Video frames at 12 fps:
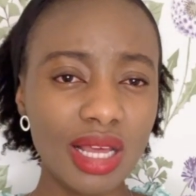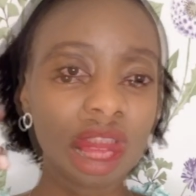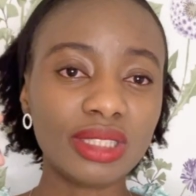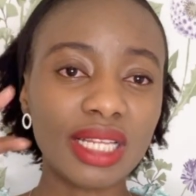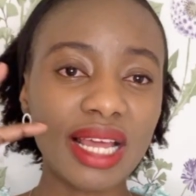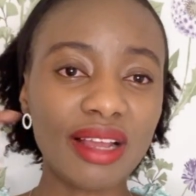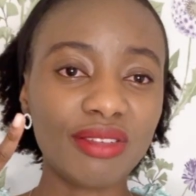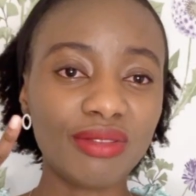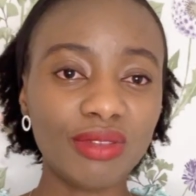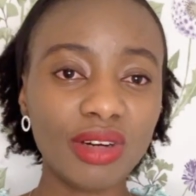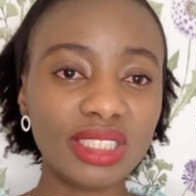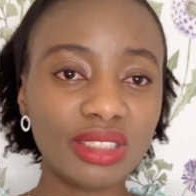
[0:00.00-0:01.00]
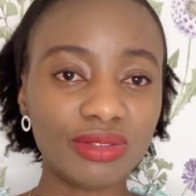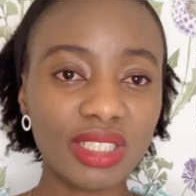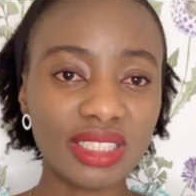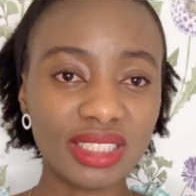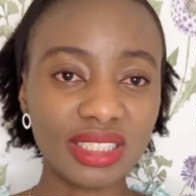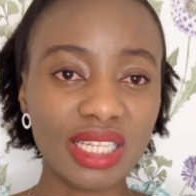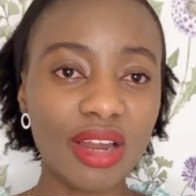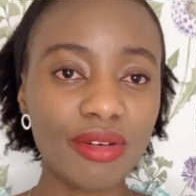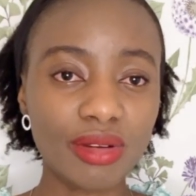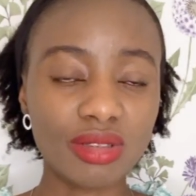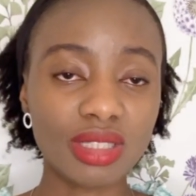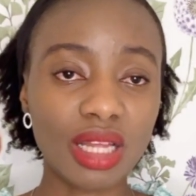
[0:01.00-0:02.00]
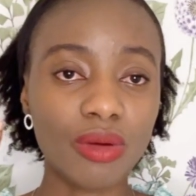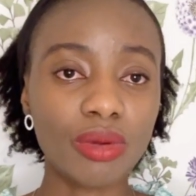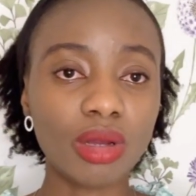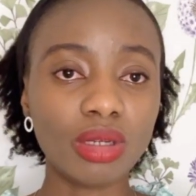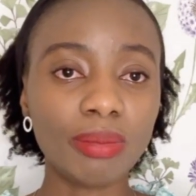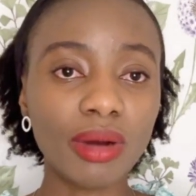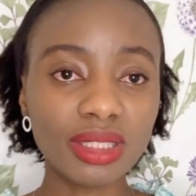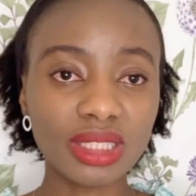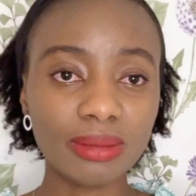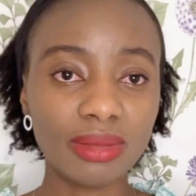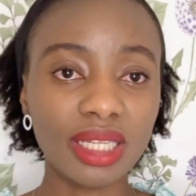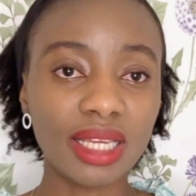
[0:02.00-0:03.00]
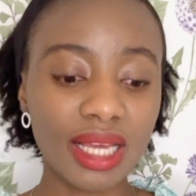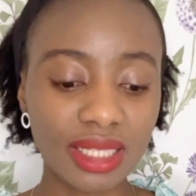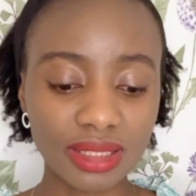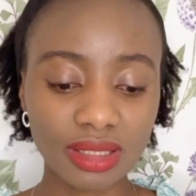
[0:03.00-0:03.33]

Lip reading: Those are like 4 different scenarios that we could possibly get,